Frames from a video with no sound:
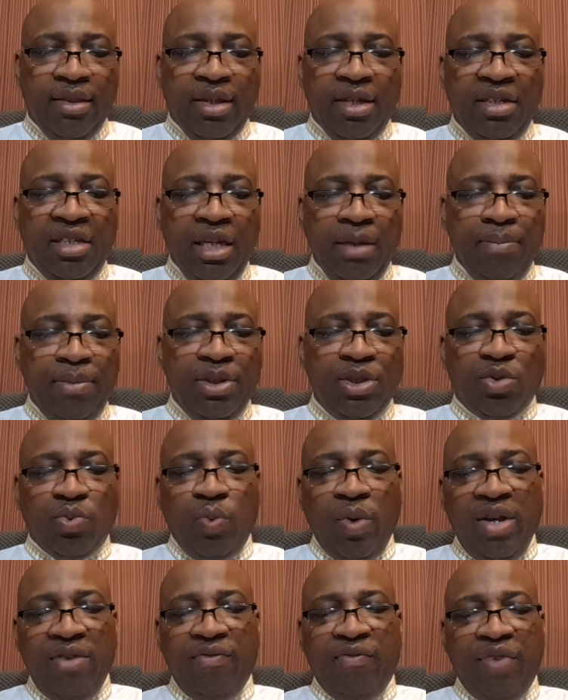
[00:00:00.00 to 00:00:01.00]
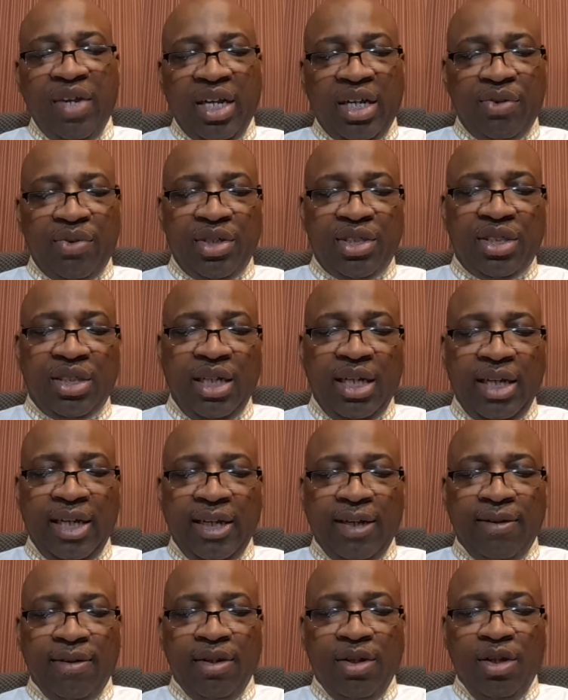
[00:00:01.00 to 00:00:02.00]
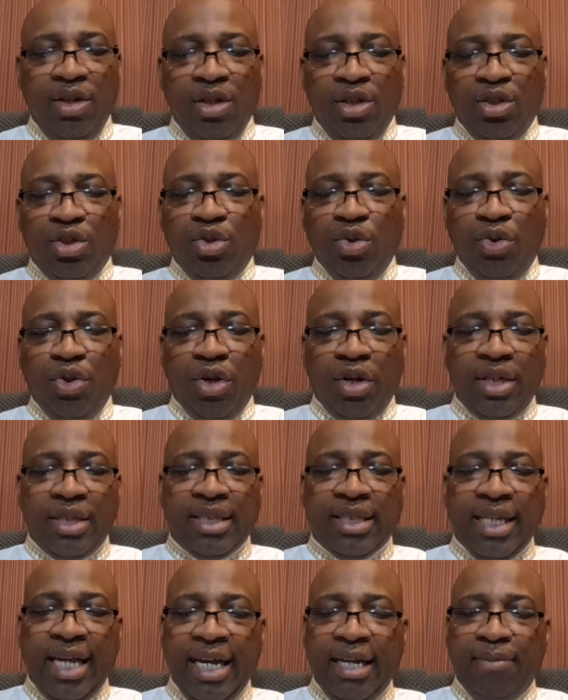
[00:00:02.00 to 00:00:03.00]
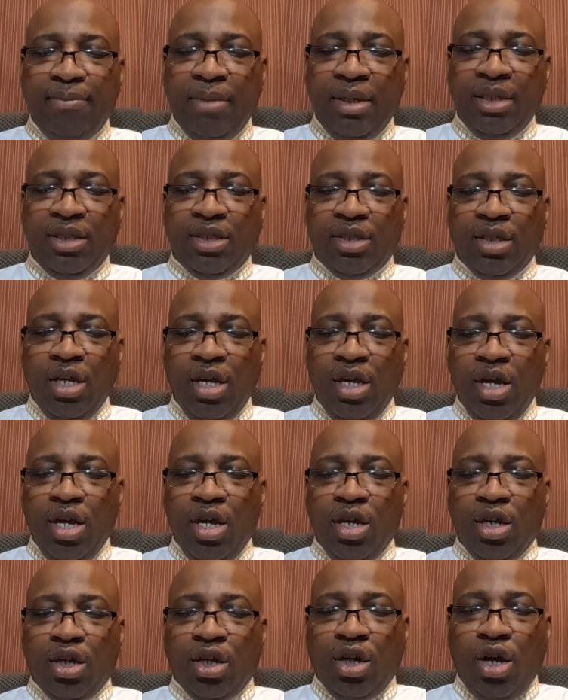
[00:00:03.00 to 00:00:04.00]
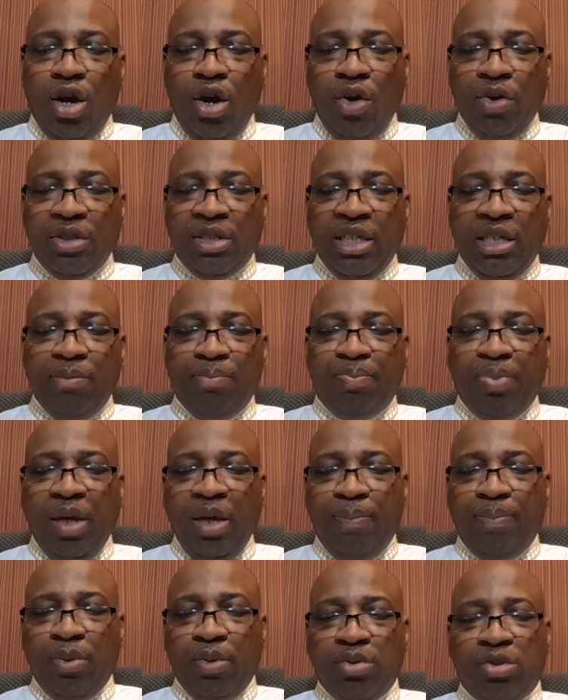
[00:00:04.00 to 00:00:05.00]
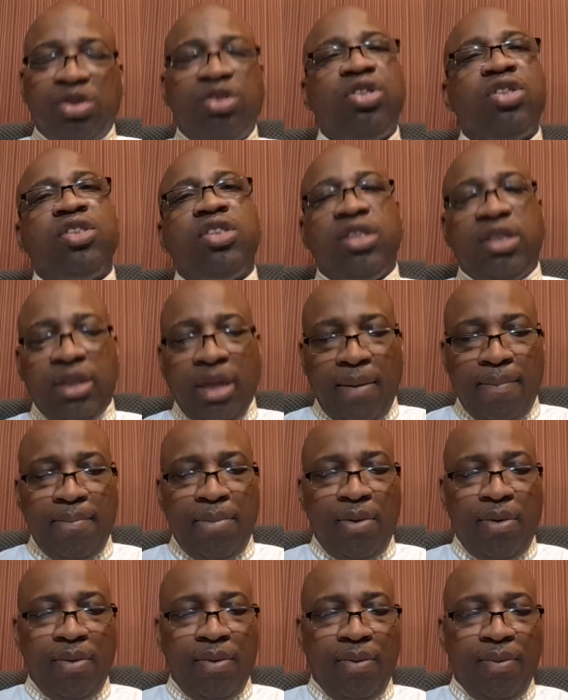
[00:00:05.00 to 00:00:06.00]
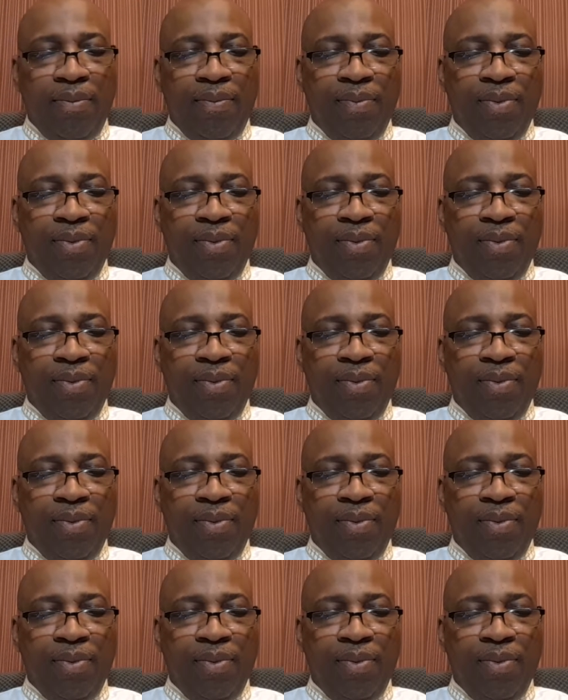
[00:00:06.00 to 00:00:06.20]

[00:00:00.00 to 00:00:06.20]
The demons went vigorously to their assignments, causing people to stumble.